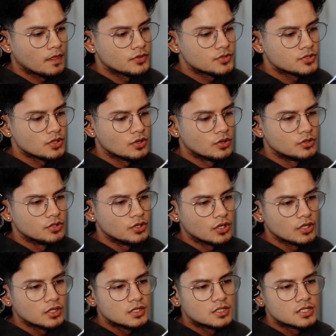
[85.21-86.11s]
So you
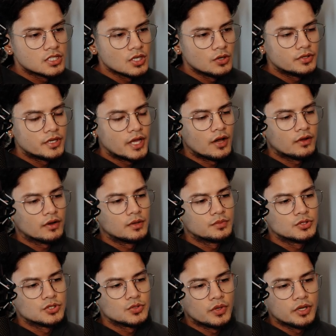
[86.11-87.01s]
could slow down
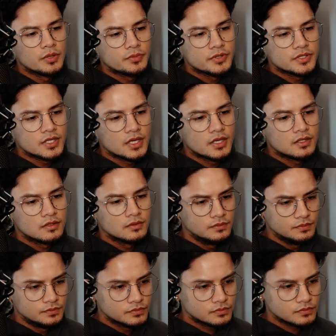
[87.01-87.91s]
up to 20%
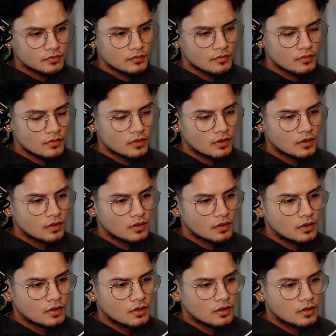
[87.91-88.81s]

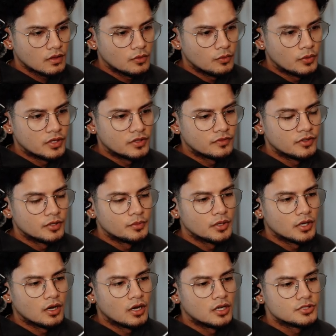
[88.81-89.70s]
when
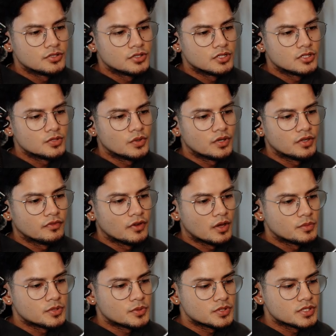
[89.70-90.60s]
filming 120
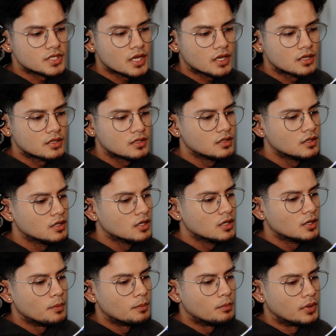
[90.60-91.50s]
frames per second.
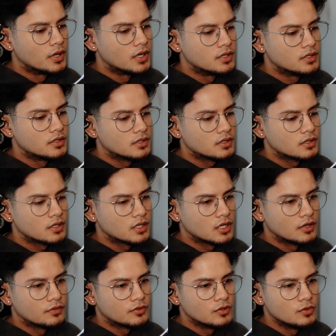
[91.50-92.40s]
But
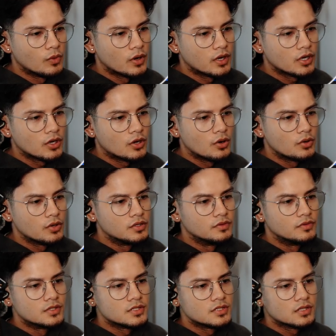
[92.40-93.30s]
if you want to go
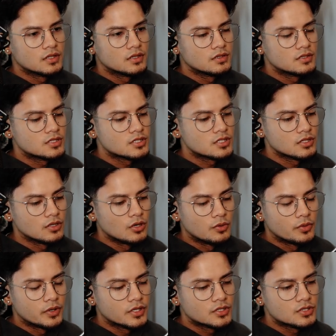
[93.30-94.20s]
even
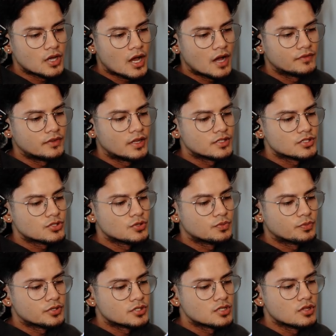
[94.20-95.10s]
slower to have that
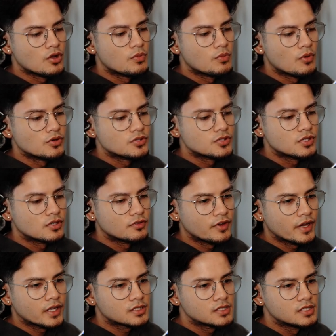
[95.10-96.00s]
super slow motion
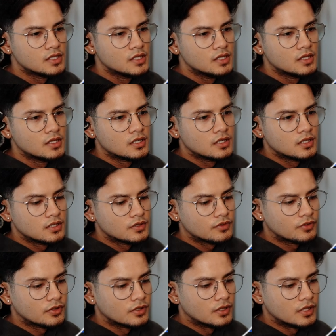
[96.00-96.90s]
effect,
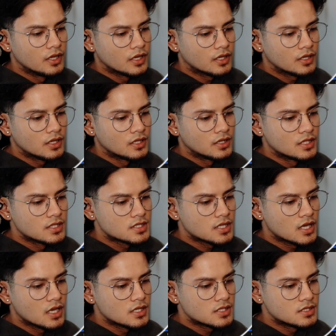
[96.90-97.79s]
for like in
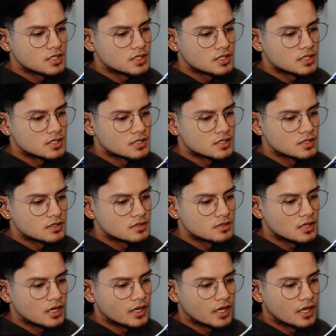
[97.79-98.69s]
this case, this is
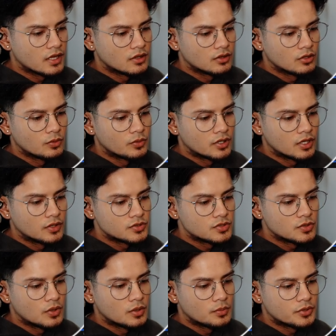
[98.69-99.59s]
again lowered up
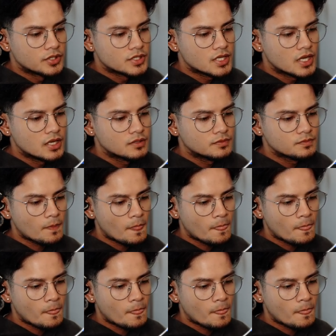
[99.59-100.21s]
to 1%.